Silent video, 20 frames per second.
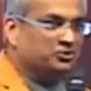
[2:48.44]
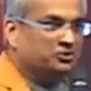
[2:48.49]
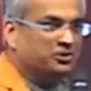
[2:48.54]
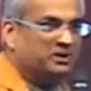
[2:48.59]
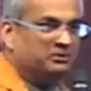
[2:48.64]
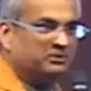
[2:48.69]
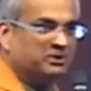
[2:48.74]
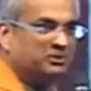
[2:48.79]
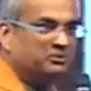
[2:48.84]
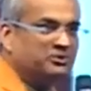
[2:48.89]
you to
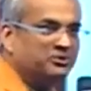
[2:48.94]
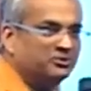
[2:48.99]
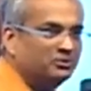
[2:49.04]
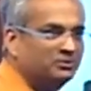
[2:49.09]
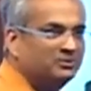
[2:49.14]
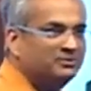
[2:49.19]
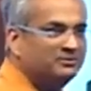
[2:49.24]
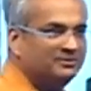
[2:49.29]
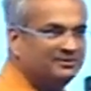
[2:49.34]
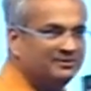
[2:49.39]
name the number
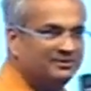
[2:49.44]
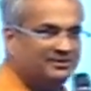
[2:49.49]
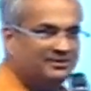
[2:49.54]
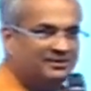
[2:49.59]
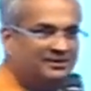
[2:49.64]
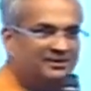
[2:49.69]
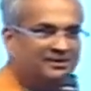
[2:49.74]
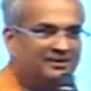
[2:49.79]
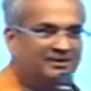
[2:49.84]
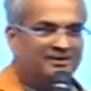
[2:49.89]
two.
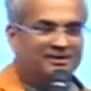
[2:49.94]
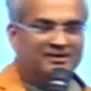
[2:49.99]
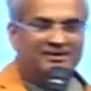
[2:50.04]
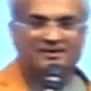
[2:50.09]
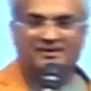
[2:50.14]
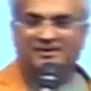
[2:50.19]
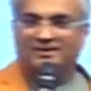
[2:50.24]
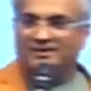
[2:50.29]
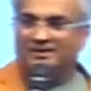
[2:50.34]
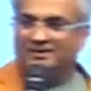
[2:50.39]

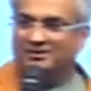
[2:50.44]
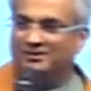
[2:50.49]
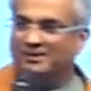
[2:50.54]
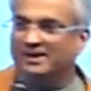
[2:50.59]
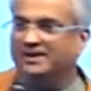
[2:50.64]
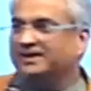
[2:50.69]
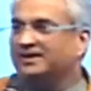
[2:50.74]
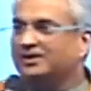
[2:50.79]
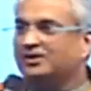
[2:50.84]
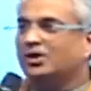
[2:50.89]
You
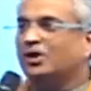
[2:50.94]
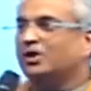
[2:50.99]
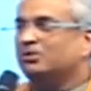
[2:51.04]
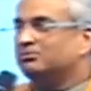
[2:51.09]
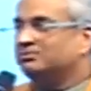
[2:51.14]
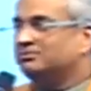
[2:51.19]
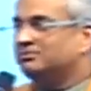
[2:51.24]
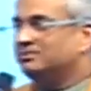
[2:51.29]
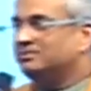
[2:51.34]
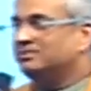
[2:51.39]
take
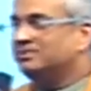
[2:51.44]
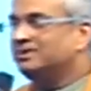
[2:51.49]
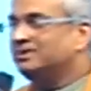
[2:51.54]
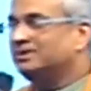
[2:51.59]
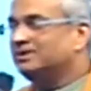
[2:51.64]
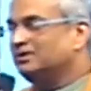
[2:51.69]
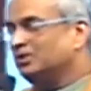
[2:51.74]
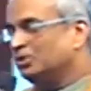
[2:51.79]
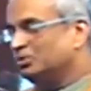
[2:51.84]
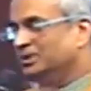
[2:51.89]
e-com
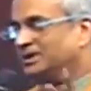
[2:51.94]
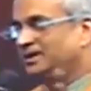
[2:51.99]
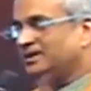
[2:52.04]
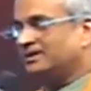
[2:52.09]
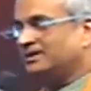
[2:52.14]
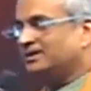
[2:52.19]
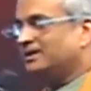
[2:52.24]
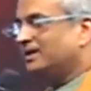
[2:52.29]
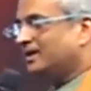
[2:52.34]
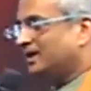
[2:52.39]

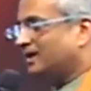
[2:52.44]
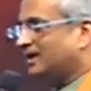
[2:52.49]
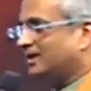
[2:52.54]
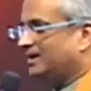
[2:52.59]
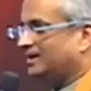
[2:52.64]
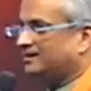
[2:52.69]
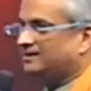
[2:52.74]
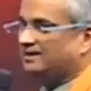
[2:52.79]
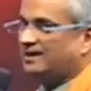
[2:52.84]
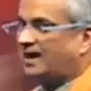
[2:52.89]
globally,
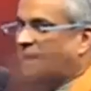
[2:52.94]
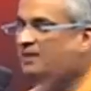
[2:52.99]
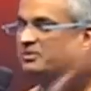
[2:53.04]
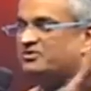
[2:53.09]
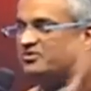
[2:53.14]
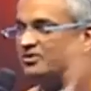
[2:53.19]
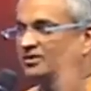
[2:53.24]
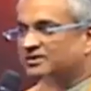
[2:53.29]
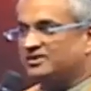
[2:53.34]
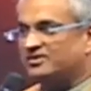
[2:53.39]
and
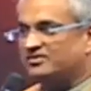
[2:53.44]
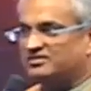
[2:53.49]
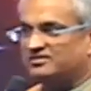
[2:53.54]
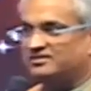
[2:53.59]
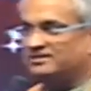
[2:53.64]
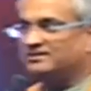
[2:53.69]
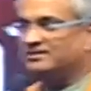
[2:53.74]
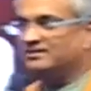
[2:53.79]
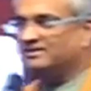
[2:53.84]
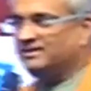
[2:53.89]
Amazon
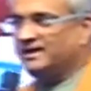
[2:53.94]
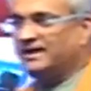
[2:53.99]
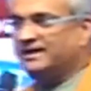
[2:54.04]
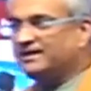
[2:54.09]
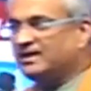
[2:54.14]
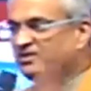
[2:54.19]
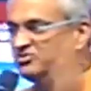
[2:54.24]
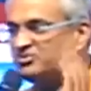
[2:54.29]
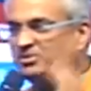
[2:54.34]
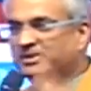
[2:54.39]
is
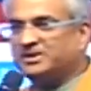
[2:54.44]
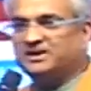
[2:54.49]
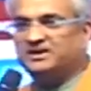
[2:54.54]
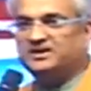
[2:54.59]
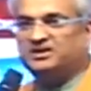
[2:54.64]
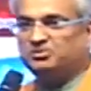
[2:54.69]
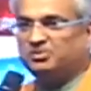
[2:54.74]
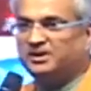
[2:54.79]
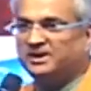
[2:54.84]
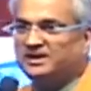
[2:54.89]
8 times bigger
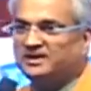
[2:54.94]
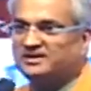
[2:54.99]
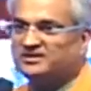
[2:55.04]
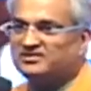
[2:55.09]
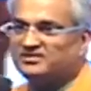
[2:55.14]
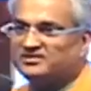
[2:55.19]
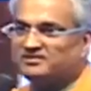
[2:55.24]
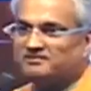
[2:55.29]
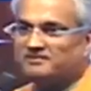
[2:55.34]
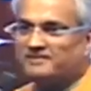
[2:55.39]
than anybody
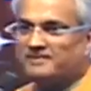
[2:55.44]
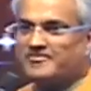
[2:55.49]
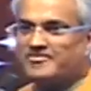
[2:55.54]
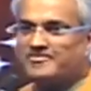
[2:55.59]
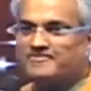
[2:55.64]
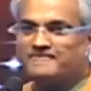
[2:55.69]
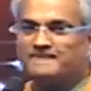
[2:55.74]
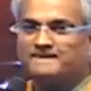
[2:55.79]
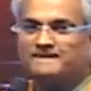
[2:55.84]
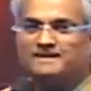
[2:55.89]
else.
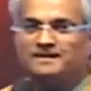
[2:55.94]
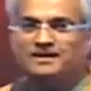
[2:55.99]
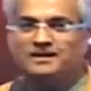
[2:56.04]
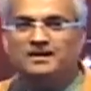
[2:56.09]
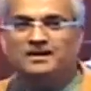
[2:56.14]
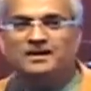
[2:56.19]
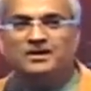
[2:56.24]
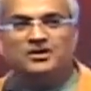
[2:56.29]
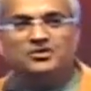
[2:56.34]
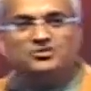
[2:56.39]

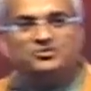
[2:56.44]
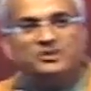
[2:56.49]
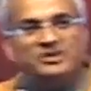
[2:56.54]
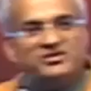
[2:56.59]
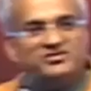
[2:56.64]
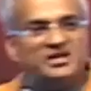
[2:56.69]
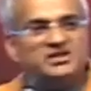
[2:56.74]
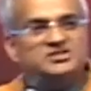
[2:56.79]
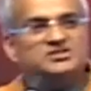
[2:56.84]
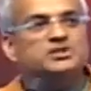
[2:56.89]
So
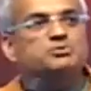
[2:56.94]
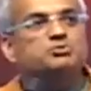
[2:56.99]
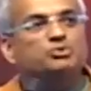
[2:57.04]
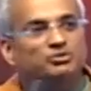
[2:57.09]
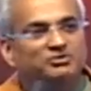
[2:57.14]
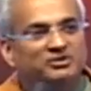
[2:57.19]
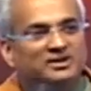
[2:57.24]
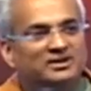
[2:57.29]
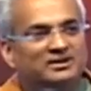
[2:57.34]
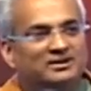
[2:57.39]
we're essentially
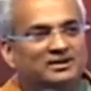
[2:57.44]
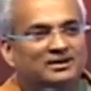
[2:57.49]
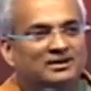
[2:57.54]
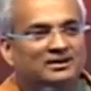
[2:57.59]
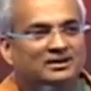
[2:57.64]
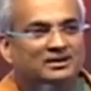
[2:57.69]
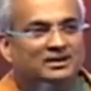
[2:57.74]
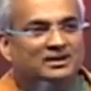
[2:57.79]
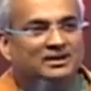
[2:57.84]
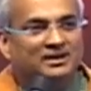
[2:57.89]
moving
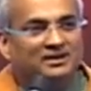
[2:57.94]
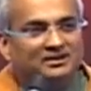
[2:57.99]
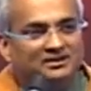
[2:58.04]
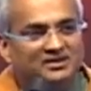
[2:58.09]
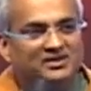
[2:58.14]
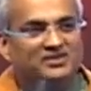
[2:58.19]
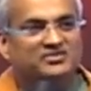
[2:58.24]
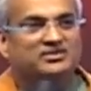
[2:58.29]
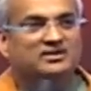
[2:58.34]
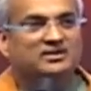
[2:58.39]

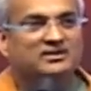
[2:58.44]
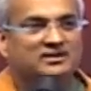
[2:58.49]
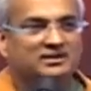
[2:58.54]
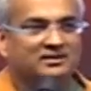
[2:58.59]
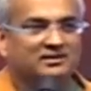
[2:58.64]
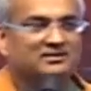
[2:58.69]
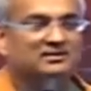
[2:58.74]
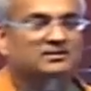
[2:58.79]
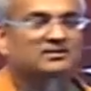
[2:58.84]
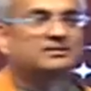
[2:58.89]

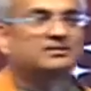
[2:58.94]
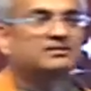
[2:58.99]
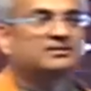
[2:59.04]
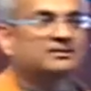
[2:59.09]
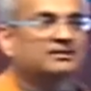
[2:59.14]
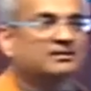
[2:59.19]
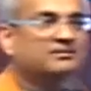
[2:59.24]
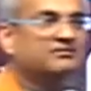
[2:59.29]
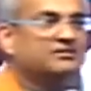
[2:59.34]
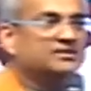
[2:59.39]
increasingly,
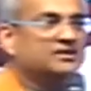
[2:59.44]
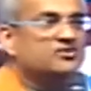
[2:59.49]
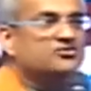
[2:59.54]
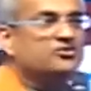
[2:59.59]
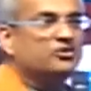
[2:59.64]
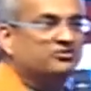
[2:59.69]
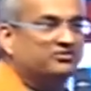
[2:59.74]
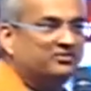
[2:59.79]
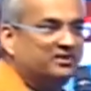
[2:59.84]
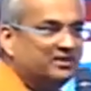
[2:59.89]
whether
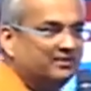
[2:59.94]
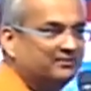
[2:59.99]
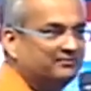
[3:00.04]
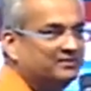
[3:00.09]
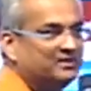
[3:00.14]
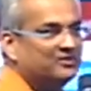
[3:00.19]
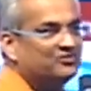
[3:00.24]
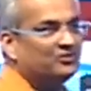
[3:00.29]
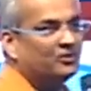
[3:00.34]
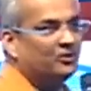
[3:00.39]
it's offline or
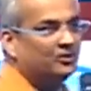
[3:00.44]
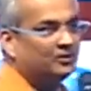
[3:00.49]
whether it's